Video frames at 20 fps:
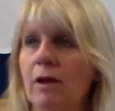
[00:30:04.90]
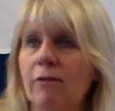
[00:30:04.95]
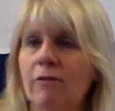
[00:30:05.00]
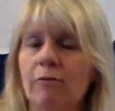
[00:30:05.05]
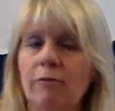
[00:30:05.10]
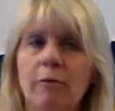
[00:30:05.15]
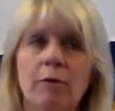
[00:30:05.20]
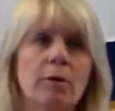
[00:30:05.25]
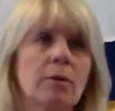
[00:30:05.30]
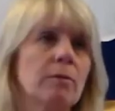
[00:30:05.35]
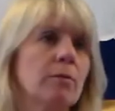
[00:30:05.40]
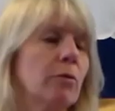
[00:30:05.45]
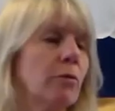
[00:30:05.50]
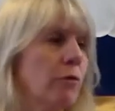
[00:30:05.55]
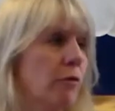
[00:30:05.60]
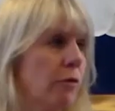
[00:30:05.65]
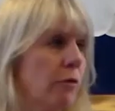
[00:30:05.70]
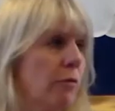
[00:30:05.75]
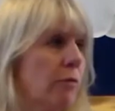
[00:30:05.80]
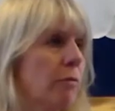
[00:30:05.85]
transformed
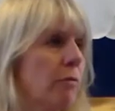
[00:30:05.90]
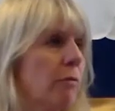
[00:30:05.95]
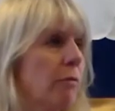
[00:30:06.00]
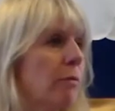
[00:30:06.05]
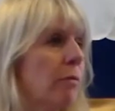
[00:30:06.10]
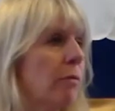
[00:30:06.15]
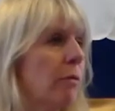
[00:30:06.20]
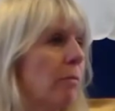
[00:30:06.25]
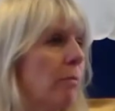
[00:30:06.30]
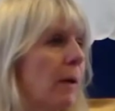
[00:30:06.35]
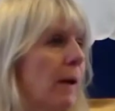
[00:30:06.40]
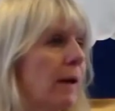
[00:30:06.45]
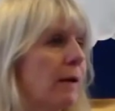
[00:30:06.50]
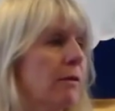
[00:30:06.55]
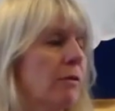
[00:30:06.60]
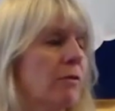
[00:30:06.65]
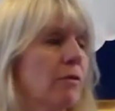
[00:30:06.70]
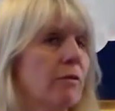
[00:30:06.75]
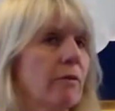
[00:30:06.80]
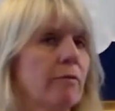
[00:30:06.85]
just through the
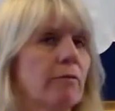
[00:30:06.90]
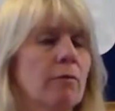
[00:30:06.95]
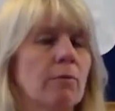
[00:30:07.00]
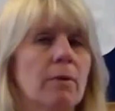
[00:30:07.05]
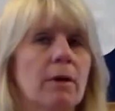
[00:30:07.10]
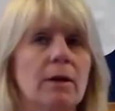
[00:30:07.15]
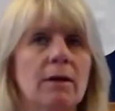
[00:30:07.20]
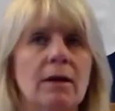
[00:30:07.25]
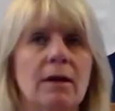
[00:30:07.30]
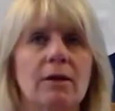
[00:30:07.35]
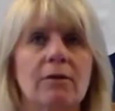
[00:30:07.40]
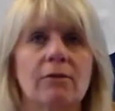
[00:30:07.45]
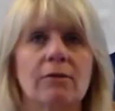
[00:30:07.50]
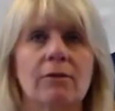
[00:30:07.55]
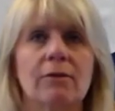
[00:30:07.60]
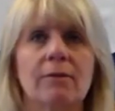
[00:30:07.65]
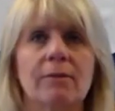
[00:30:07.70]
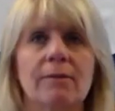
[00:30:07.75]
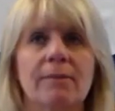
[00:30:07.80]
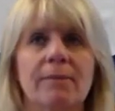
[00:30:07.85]
practice of awareness.